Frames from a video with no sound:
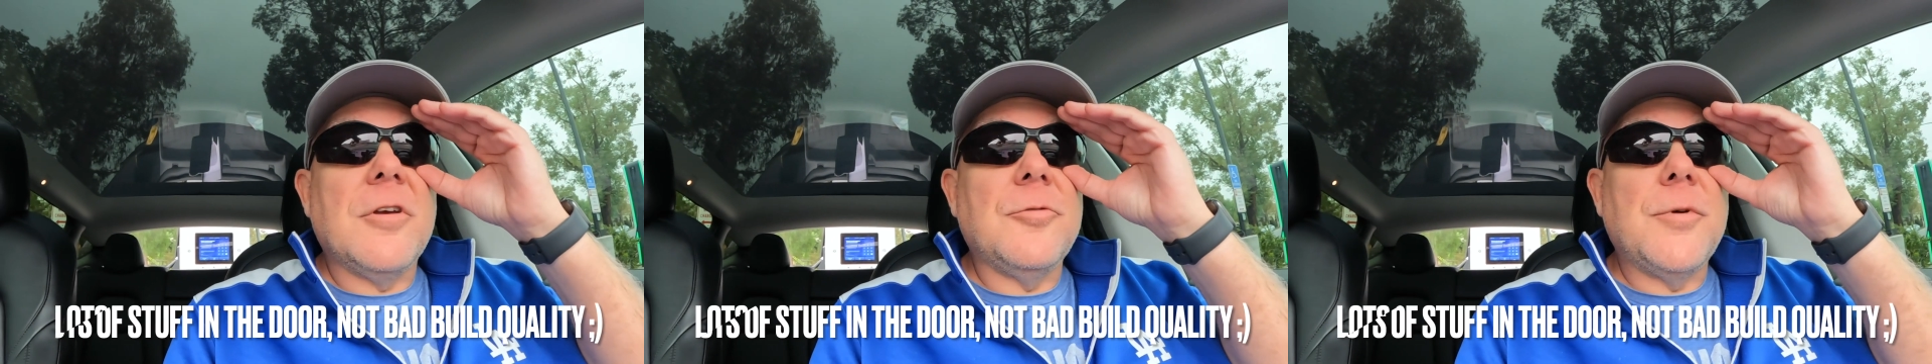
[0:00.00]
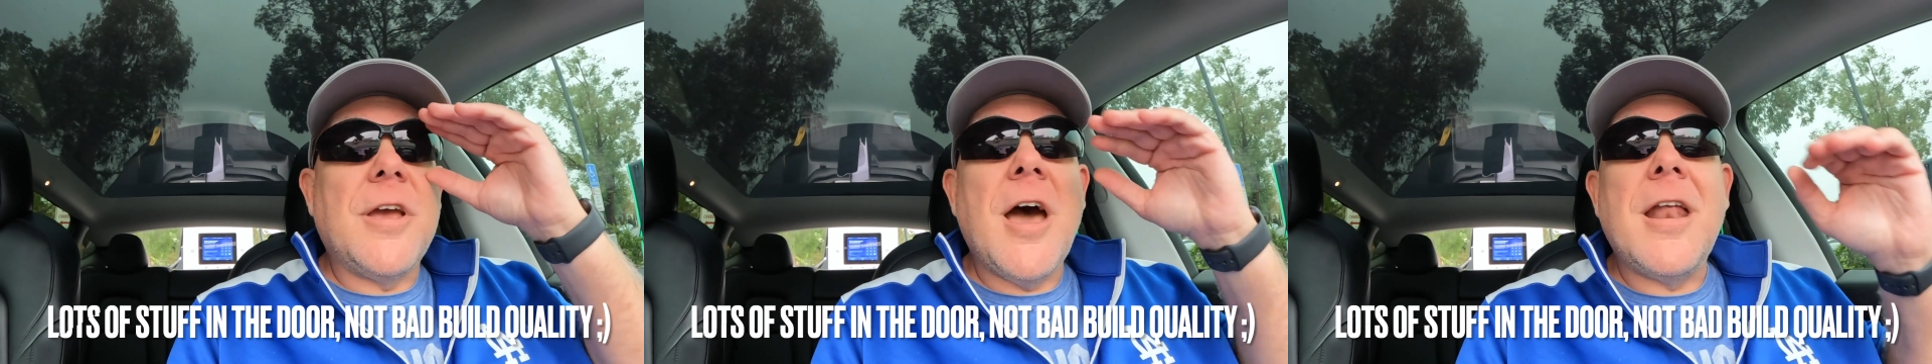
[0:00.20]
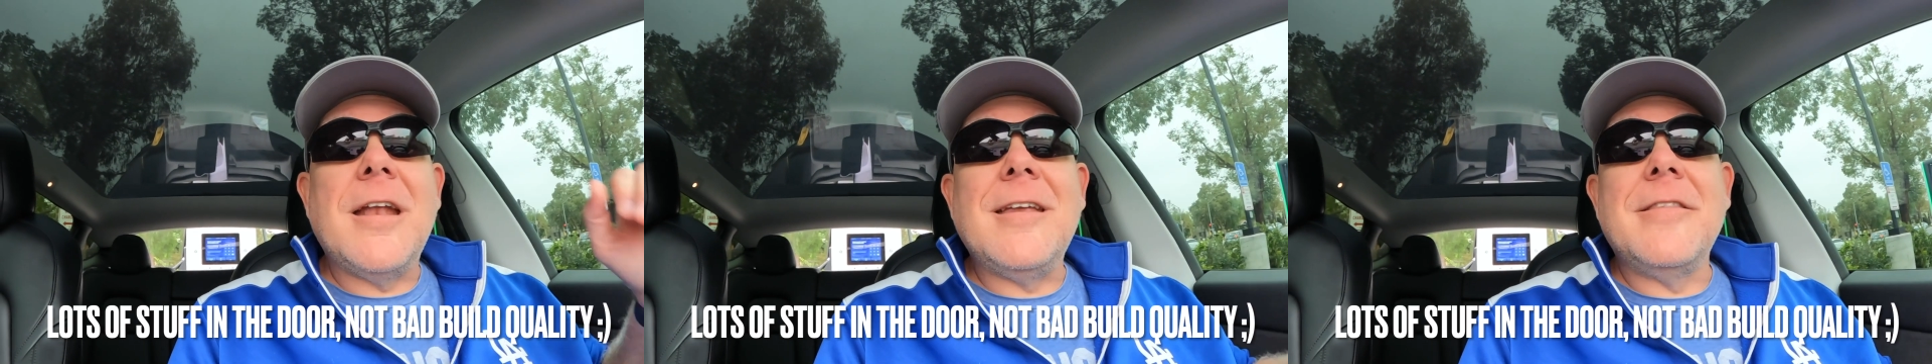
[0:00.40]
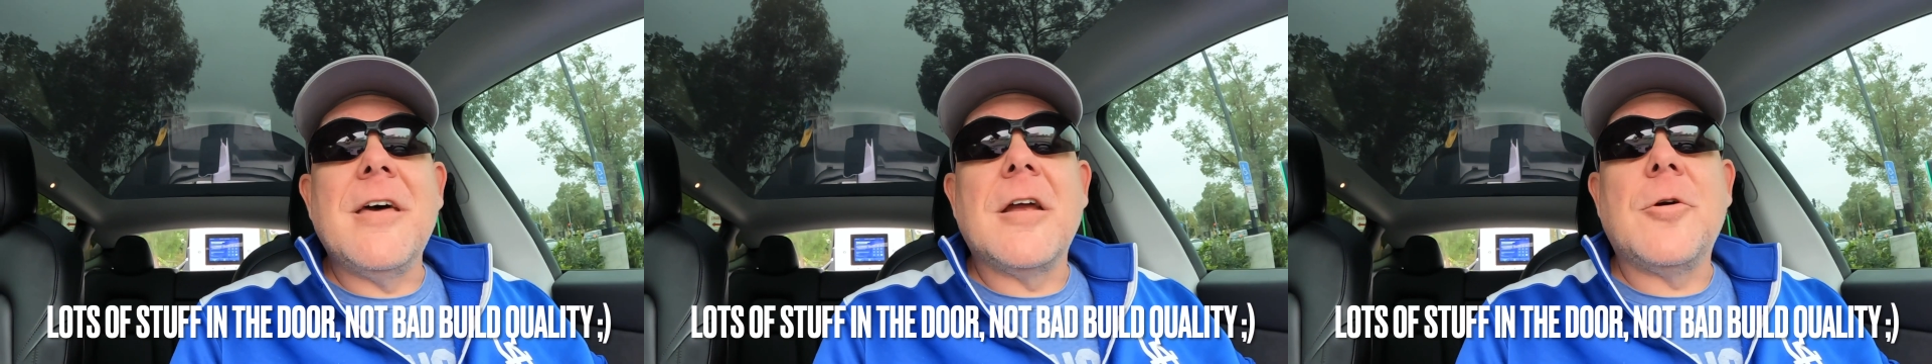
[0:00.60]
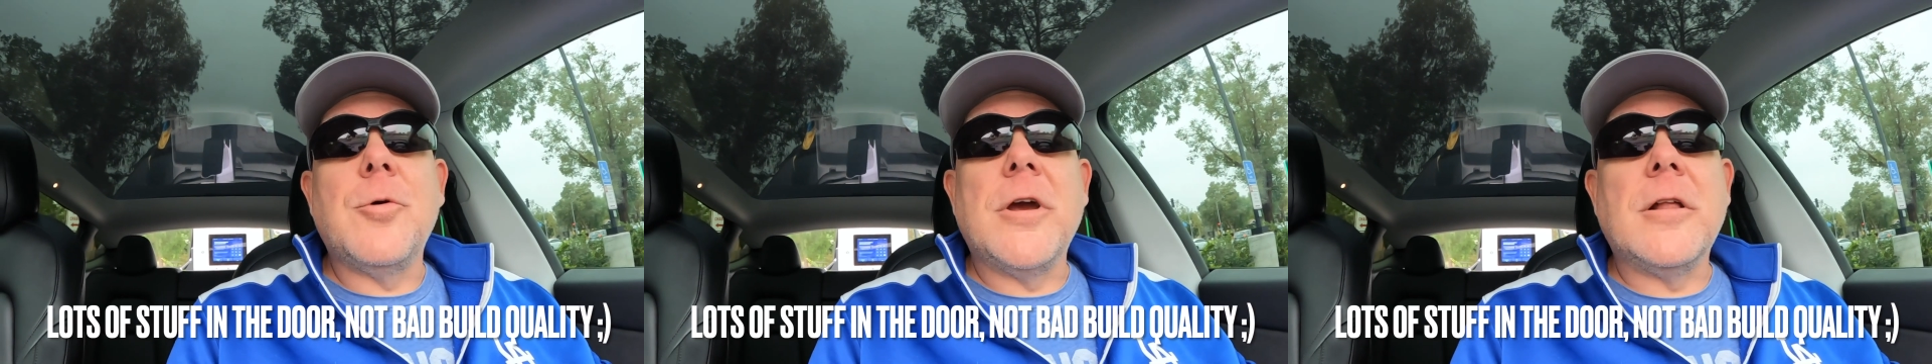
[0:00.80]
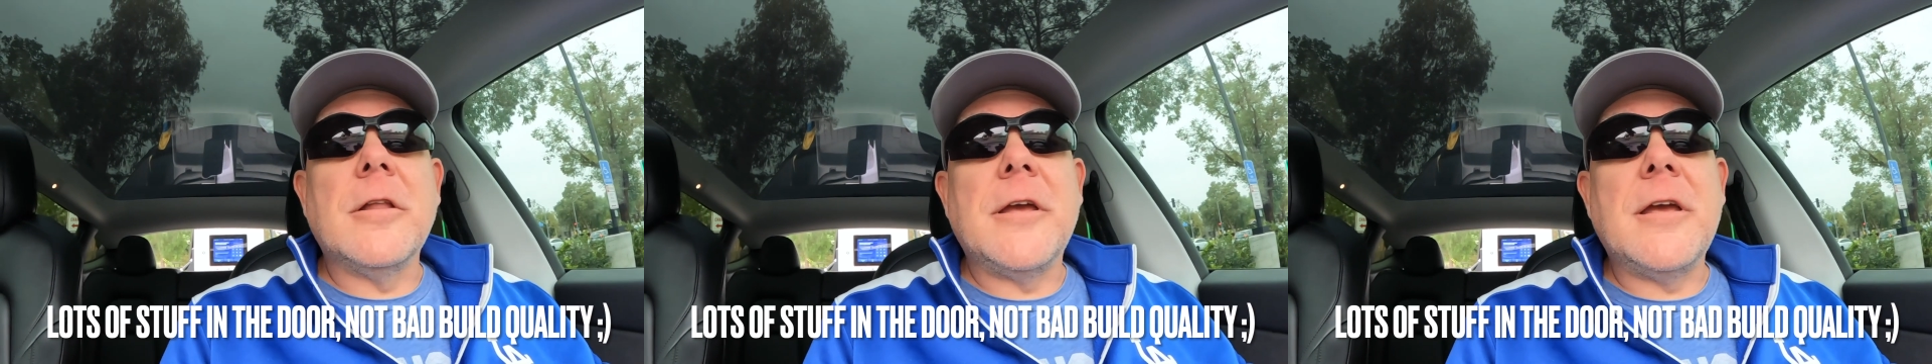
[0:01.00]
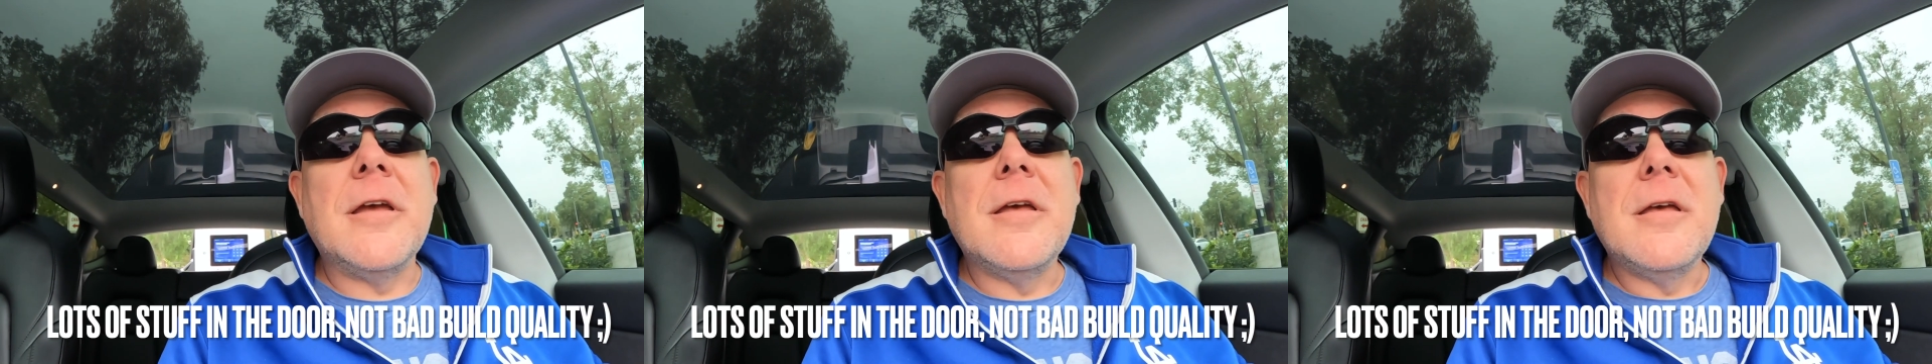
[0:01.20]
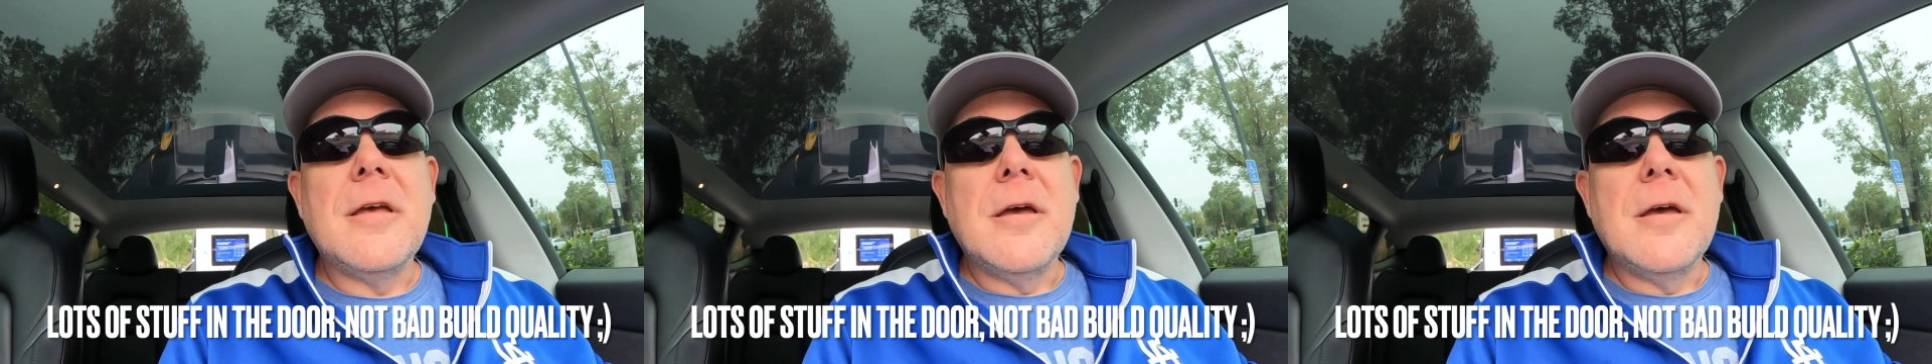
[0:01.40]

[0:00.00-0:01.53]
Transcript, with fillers: because we kind of did that quickly,